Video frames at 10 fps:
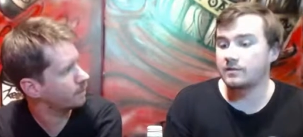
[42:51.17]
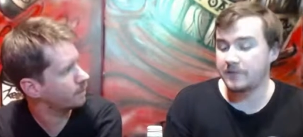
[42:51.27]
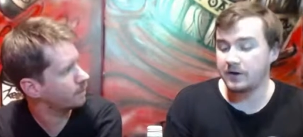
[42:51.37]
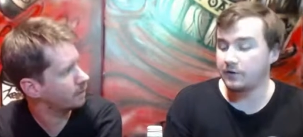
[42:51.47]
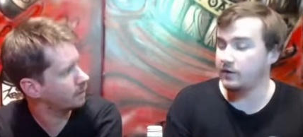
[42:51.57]

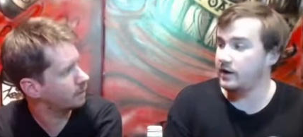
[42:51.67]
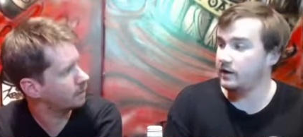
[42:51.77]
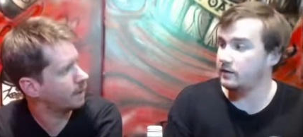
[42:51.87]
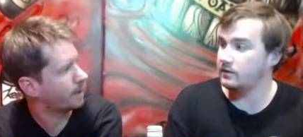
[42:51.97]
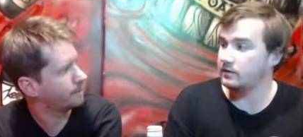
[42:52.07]
Speaker 1: Pinot Gris.
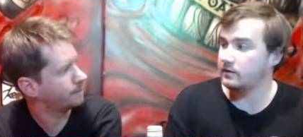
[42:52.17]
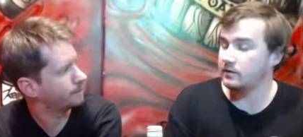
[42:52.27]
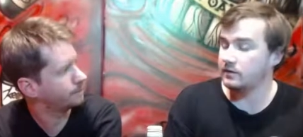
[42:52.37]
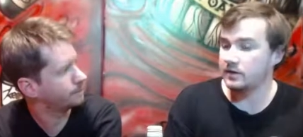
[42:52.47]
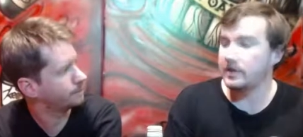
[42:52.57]
Yeah.
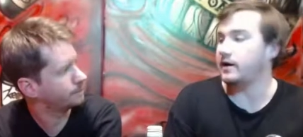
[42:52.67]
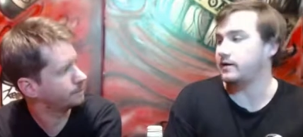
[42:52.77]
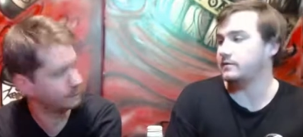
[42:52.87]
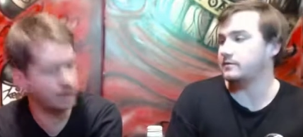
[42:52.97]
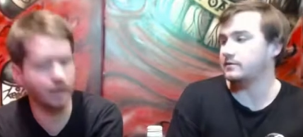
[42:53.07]
Yeah.
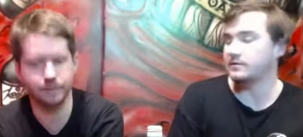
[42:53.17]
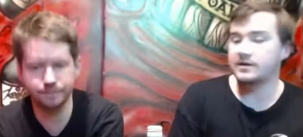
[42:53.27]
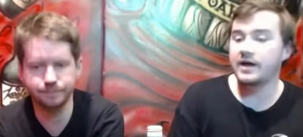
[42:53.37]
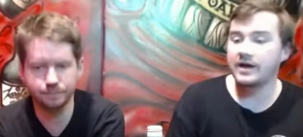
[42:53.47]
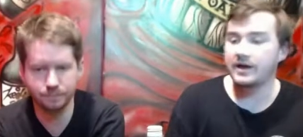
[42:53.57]
Yeah.
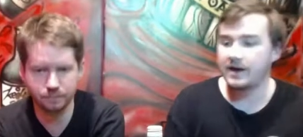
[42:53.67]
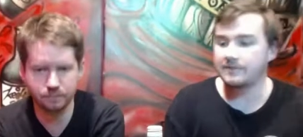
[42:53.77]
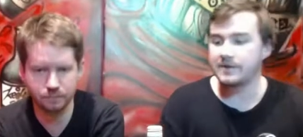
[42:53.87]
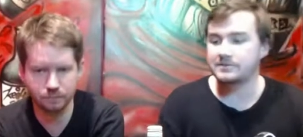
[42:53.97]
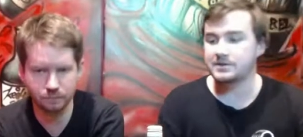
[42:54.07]
Yeah, yeah, ab-
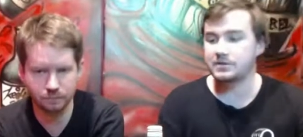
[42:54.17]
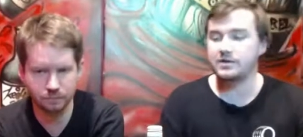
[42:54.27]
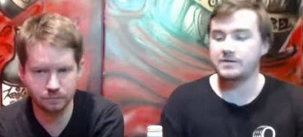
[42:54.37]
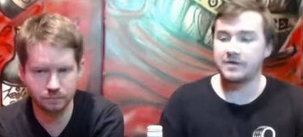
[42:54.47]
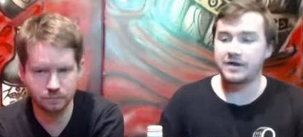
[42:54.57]

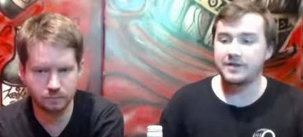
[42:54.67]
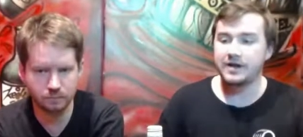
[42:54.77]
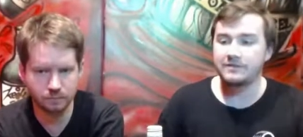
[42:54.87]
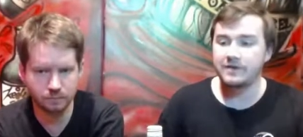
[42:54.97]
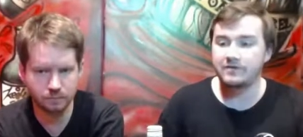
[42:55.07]
absolutely. But I think
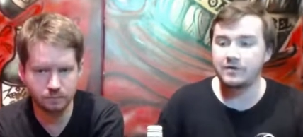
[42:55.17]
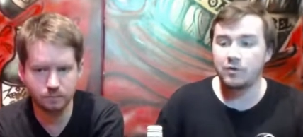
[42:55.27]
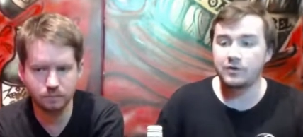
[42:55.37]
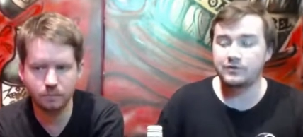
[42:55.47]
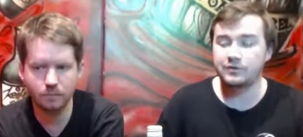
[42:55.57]
if, if you
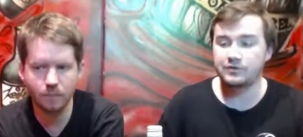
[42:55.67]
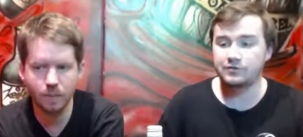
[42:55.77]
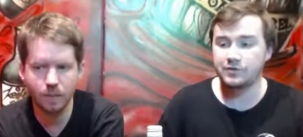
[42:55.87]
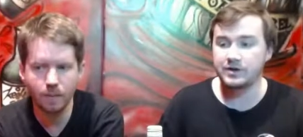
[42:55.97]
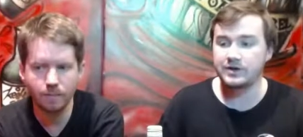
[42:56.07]
want to just
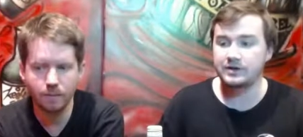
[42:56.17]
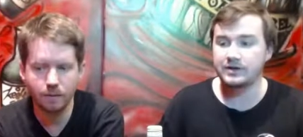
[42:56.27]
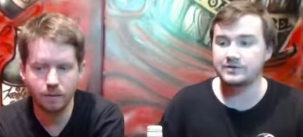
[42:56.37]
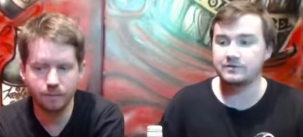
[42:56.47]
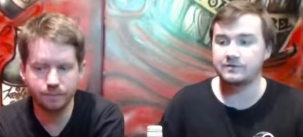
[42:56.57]
really like
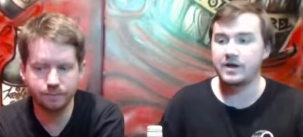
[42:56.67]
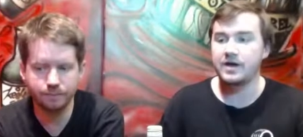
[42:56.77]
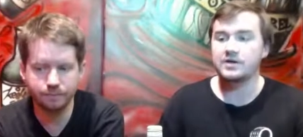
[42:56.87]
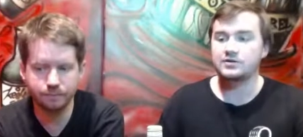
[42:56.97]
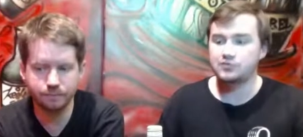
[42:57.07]
sort of
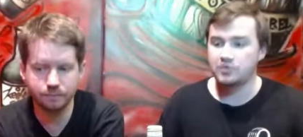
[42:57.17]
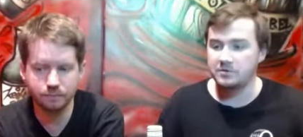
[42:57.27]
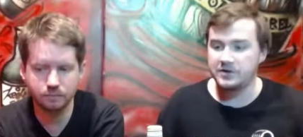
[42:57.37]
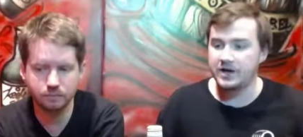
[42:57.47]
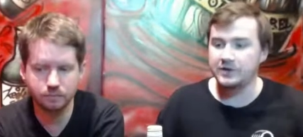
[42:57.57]
strip it
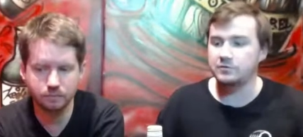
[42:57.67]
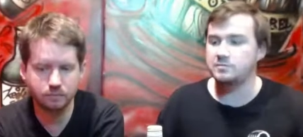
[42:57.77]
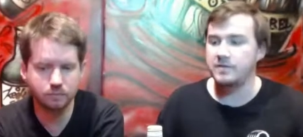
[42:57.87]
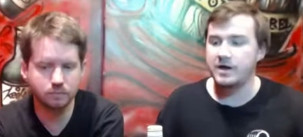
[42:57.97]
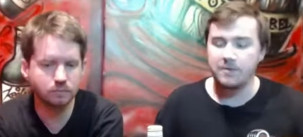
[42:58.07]
down to its
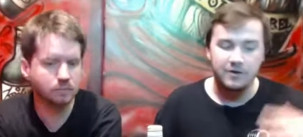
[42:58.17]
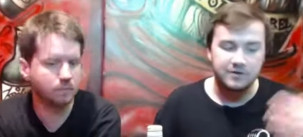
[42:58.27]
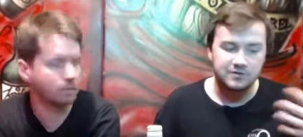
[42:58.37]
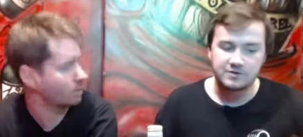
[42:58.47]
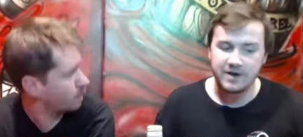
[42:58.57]
bare
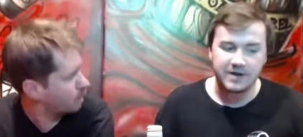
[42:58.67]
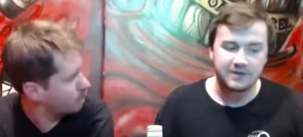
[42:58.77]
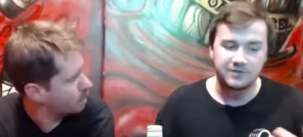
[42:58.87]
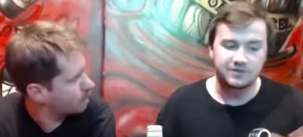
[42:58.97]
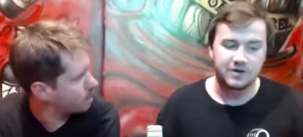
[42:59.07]
bones, just make it
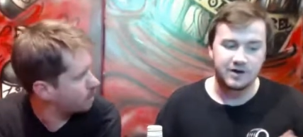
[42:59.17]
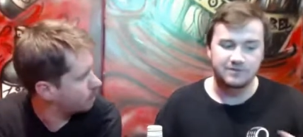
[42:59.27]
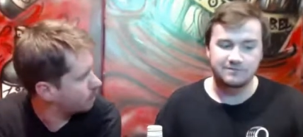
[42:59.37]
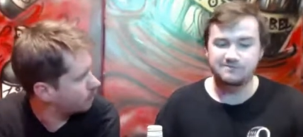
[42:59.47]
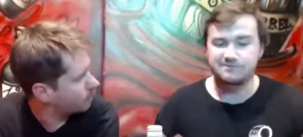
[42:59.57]
this kind
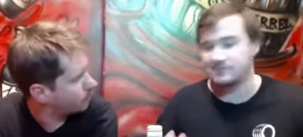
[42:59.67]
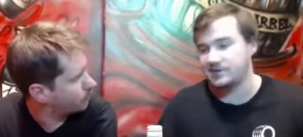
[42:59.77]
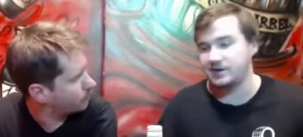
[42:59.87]
of, you